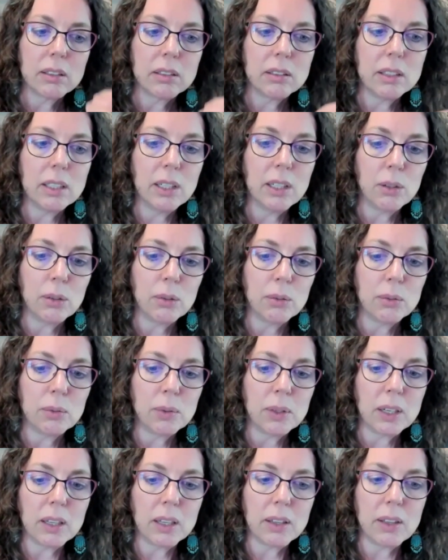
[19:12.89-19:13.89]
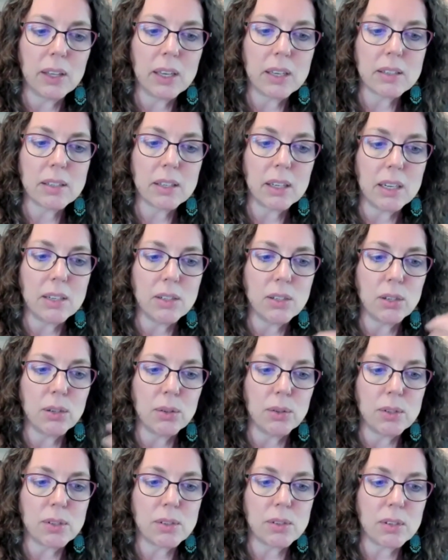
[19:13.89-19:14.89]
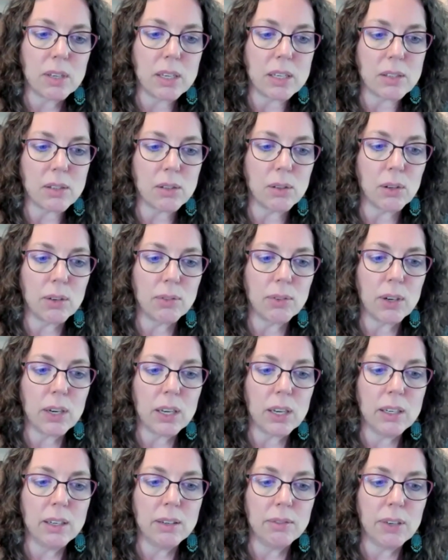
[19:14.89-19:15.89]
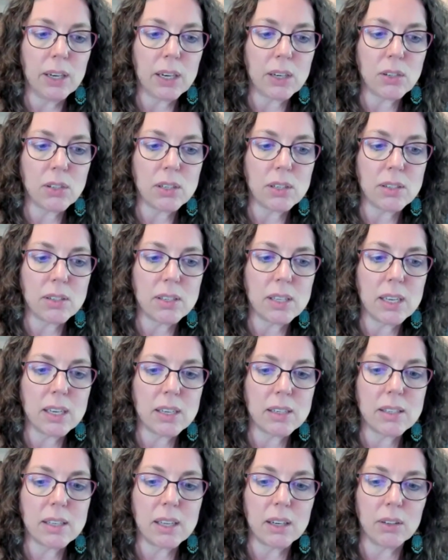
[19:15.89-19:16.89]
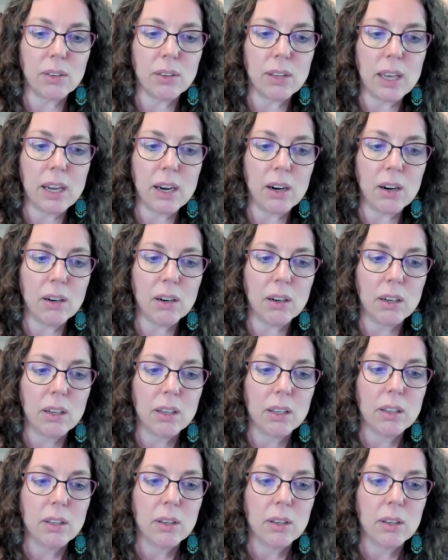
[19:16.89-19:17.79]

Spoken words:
one of the things that I do is look for hidden infections, things that are there